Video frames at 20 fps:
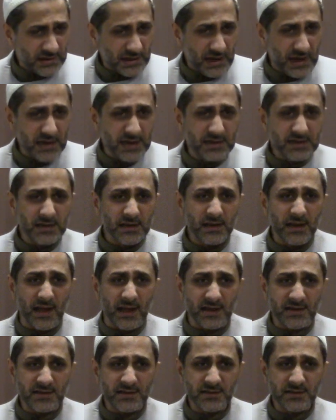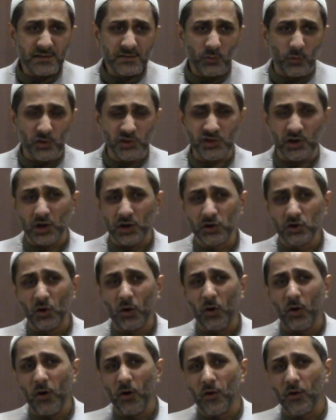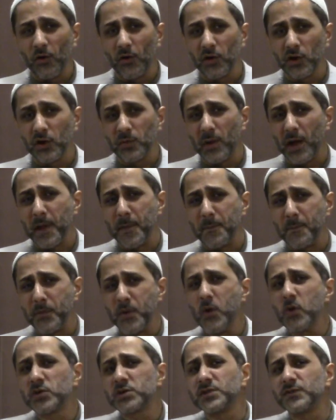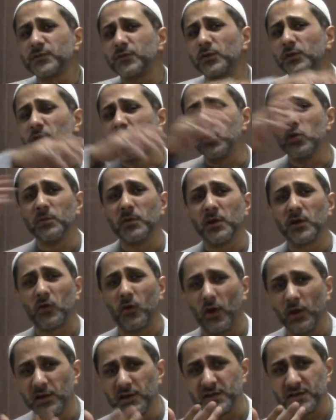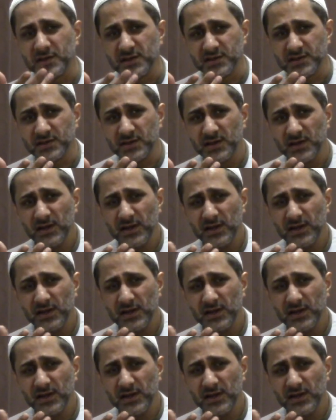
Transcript: Intellect was adorned by beautiful human qualities.